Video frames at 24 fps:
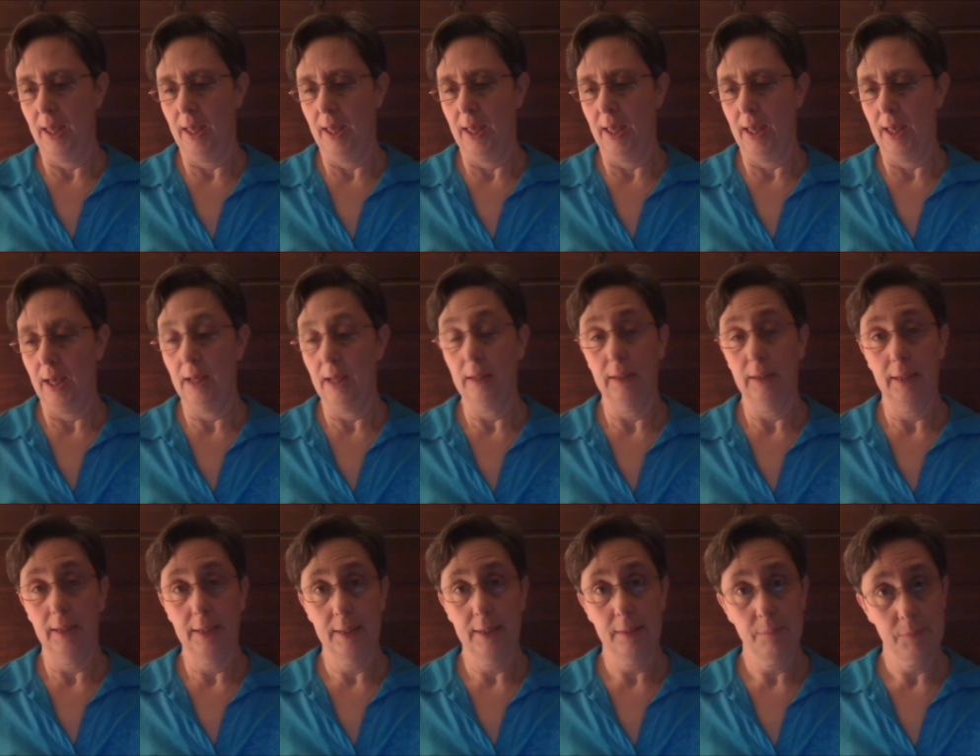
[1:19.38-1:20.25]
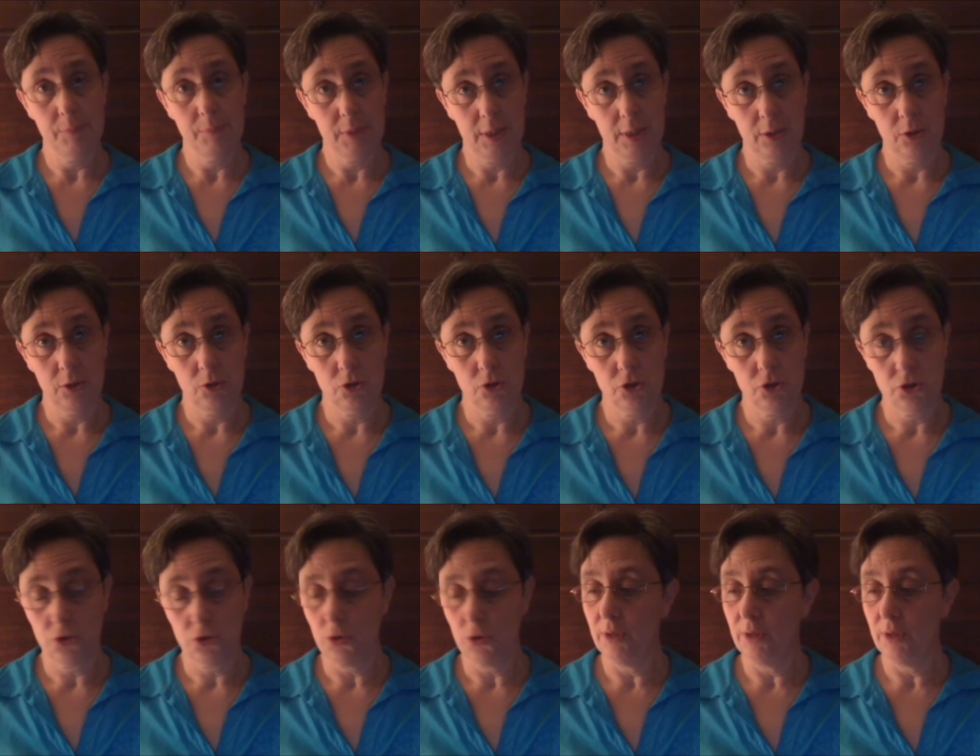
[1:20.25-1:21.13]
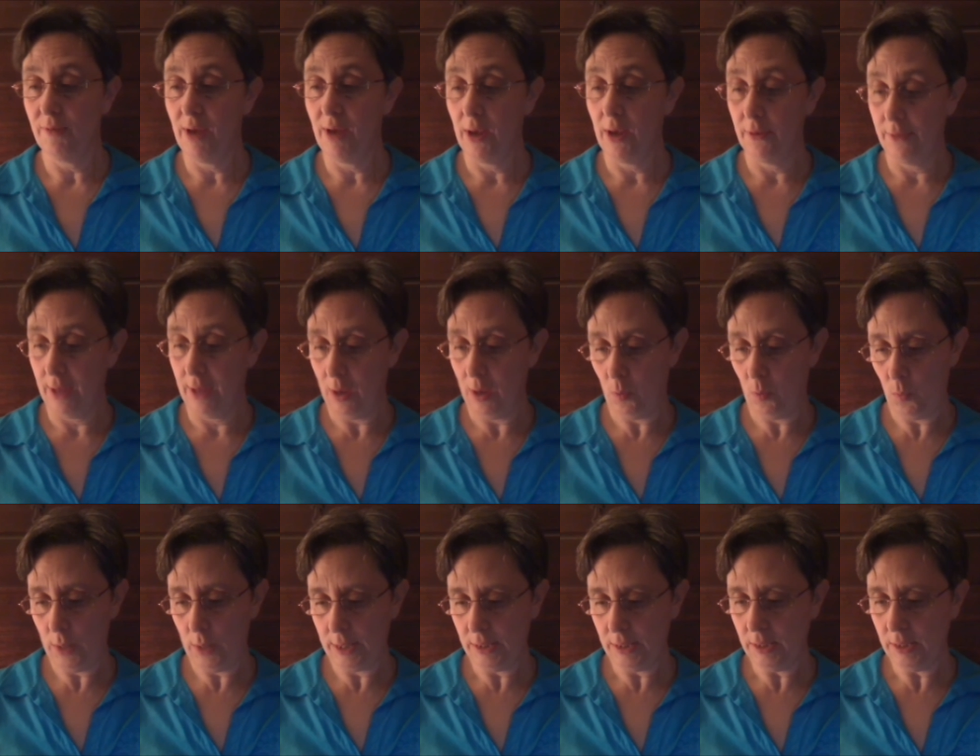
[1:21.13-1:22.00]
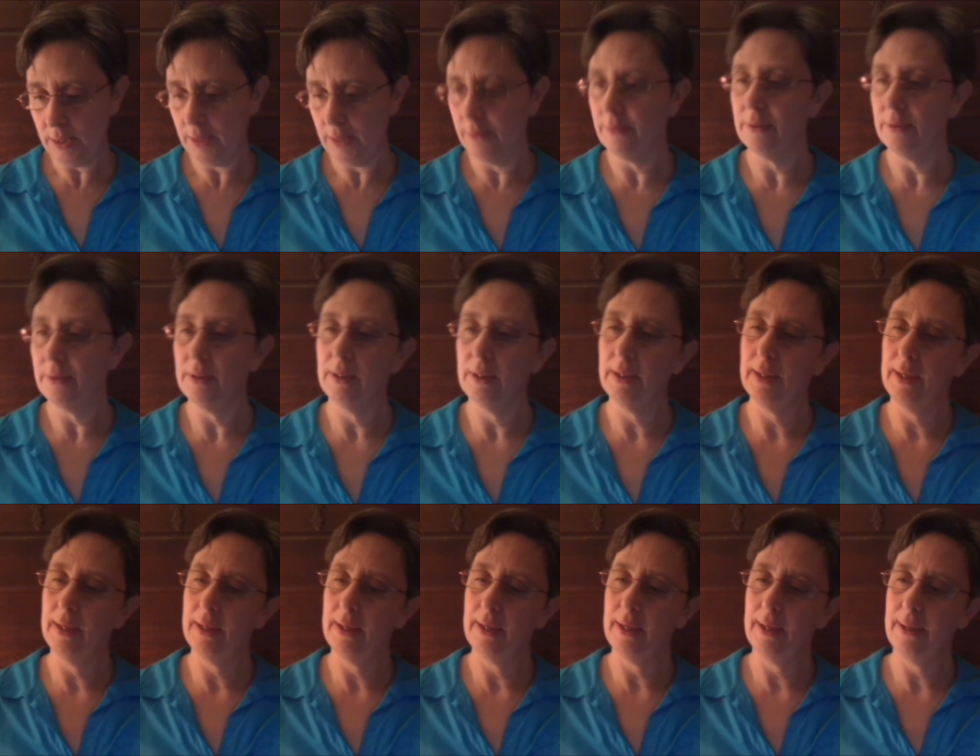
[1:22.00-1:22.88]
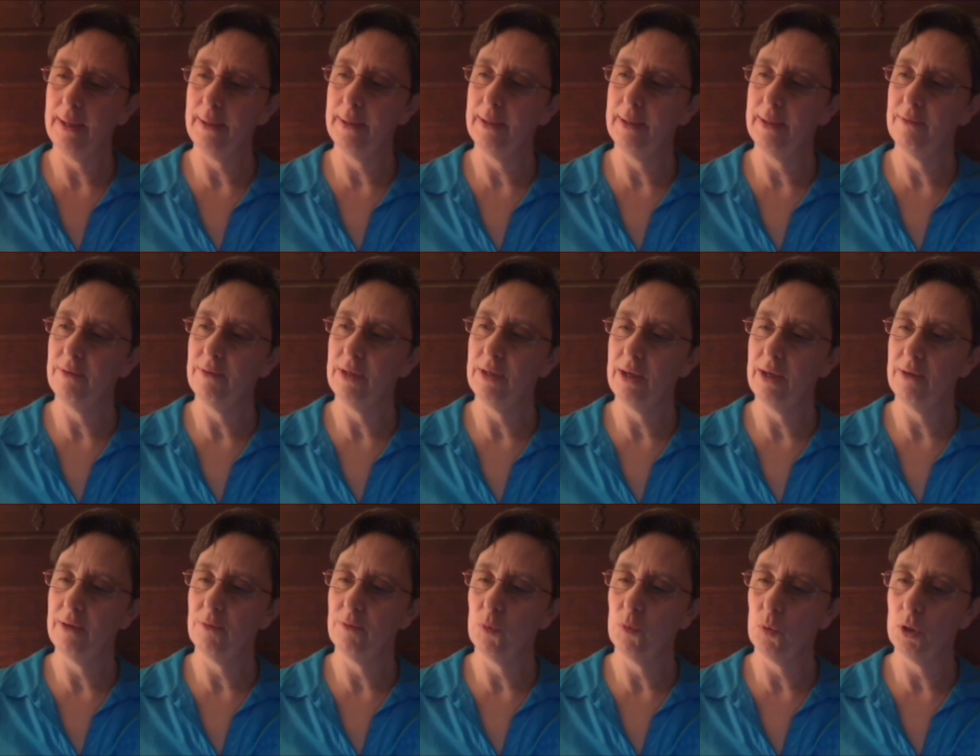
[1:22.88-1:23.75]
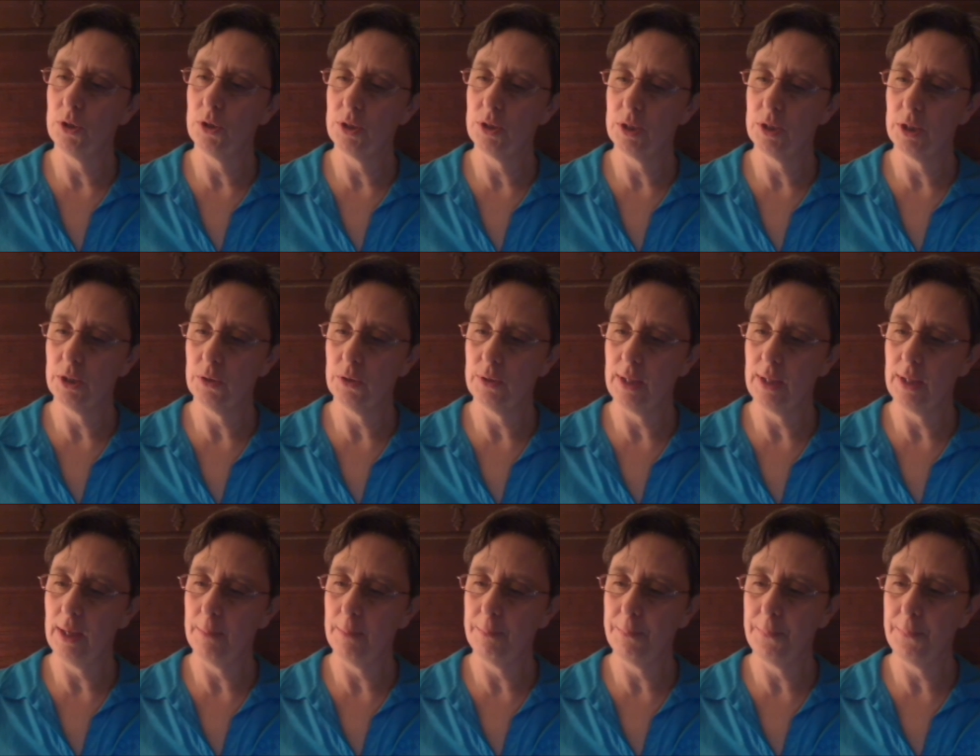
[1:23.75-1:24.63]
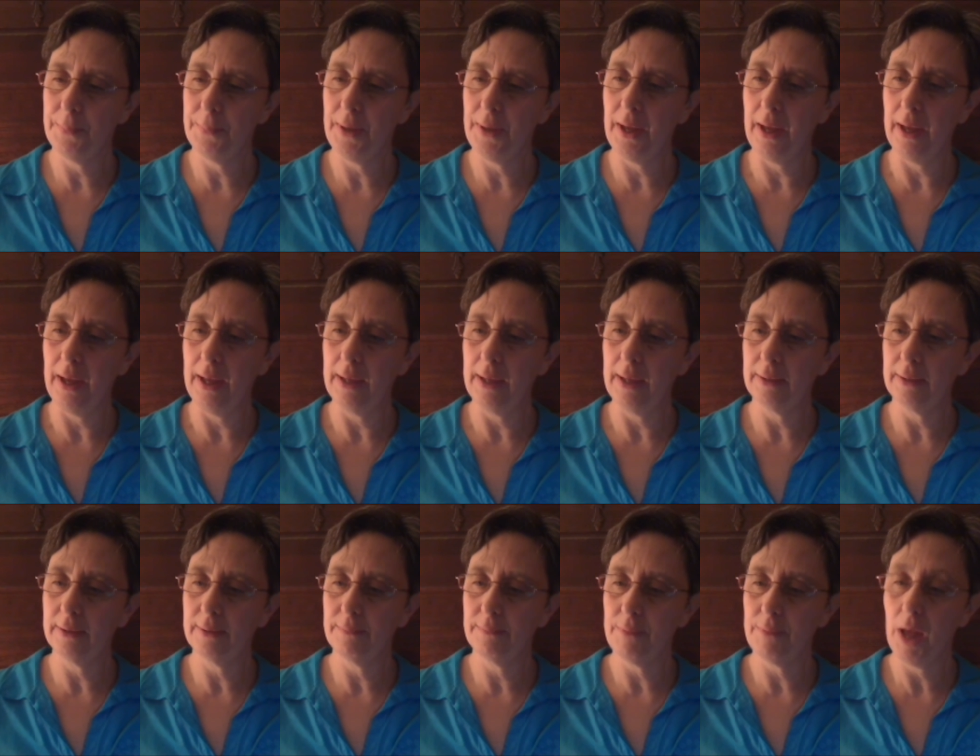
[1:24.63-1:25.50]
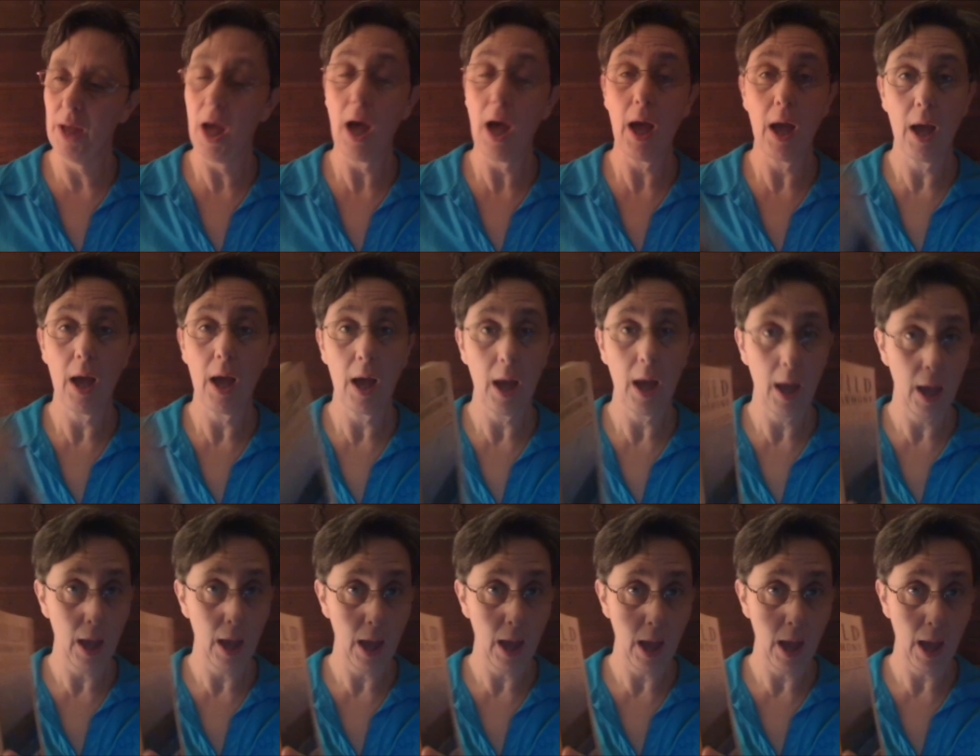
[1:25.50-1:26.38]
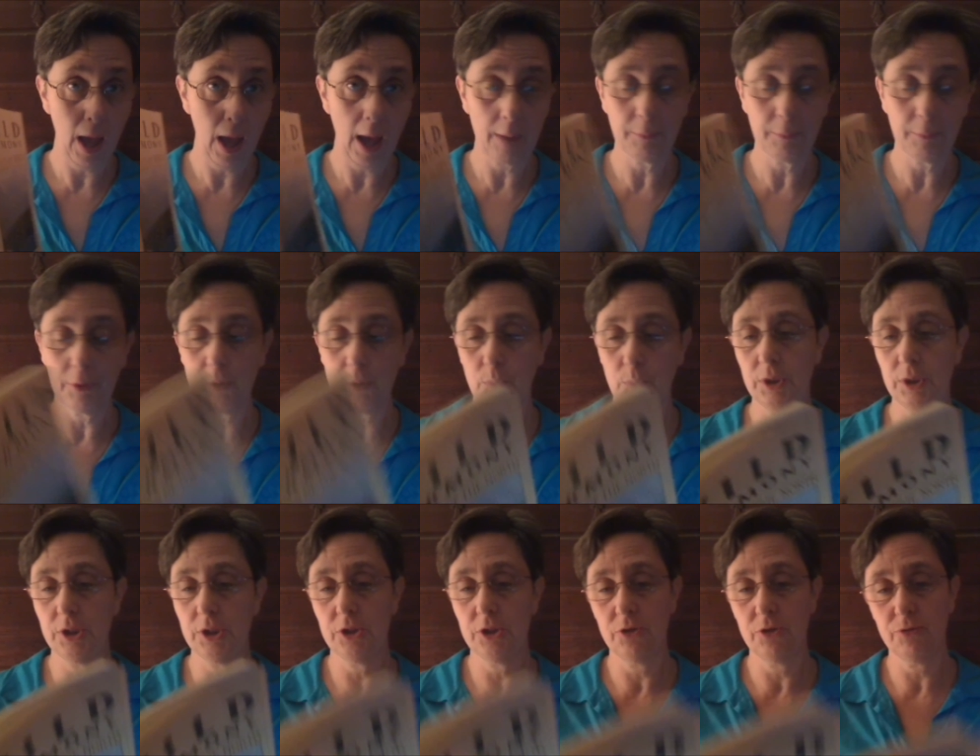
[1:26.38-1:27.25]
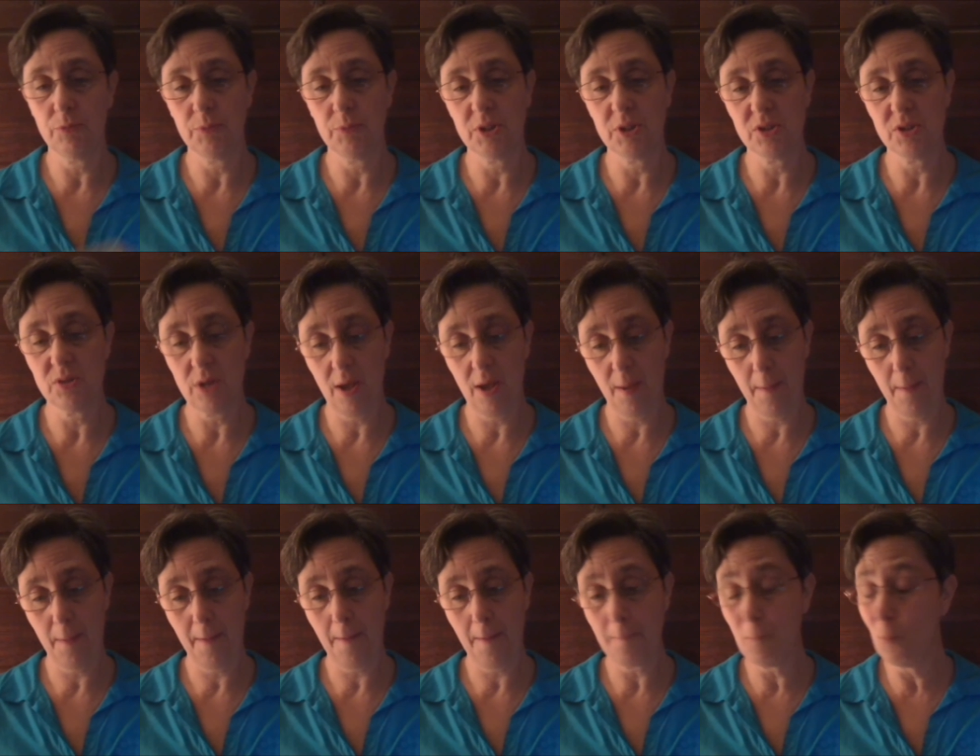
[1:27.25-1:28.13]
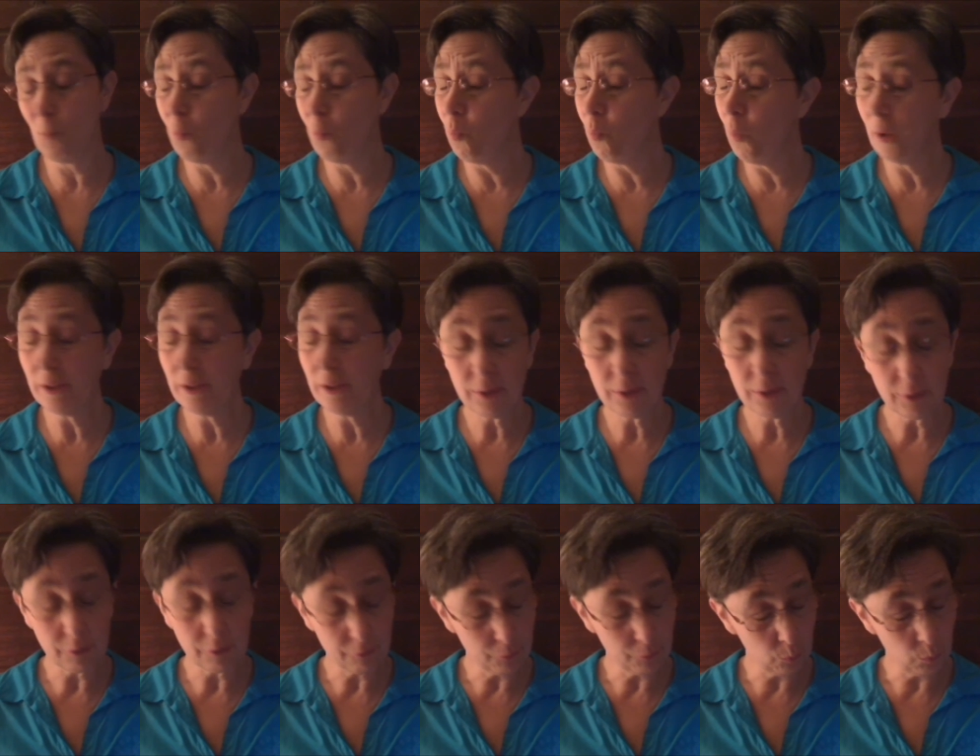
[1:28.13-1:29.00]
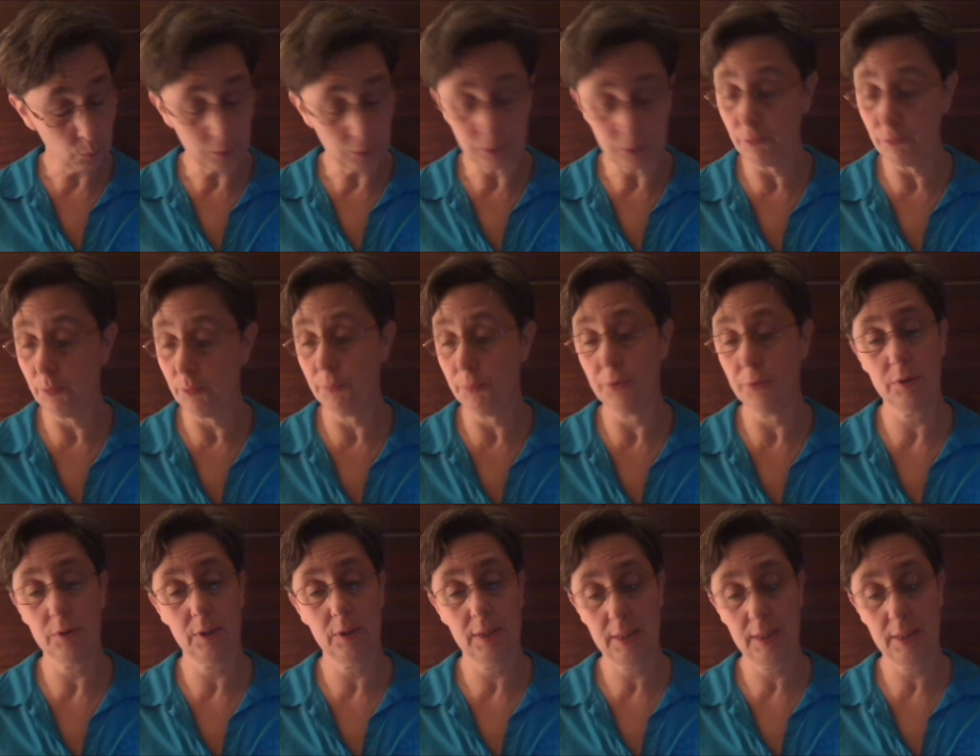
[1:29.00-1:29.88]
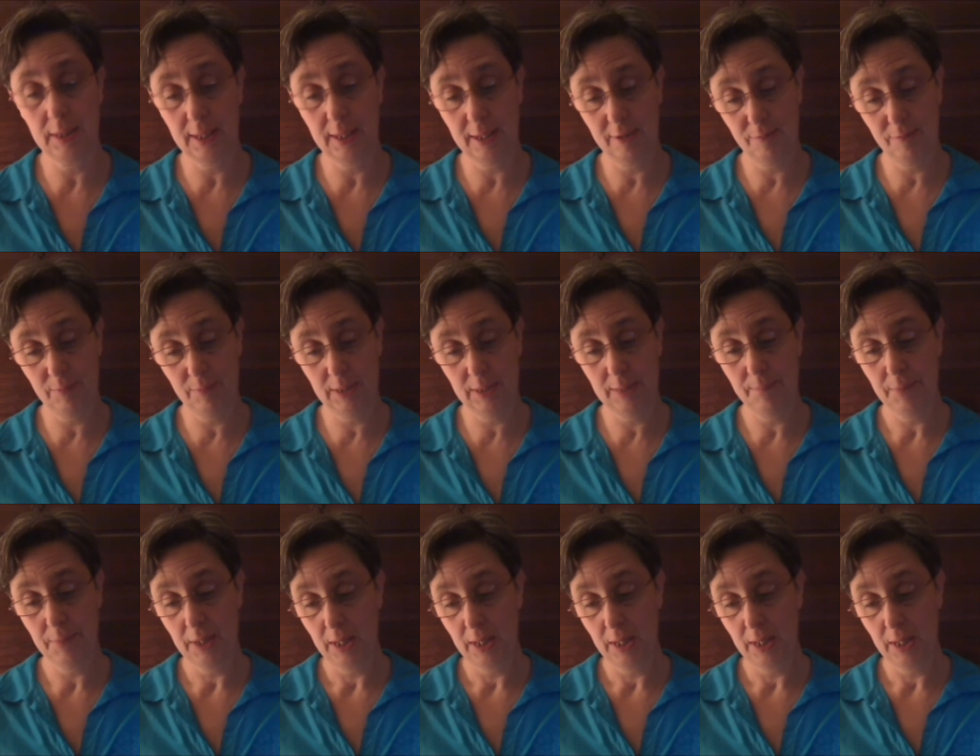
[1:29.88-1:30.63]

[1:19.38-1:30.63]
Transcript: I'll let him tell you the story of how that went, if he ever wants to do that. But I'm going to read to you from this wonderful, wonderful book that he gave me.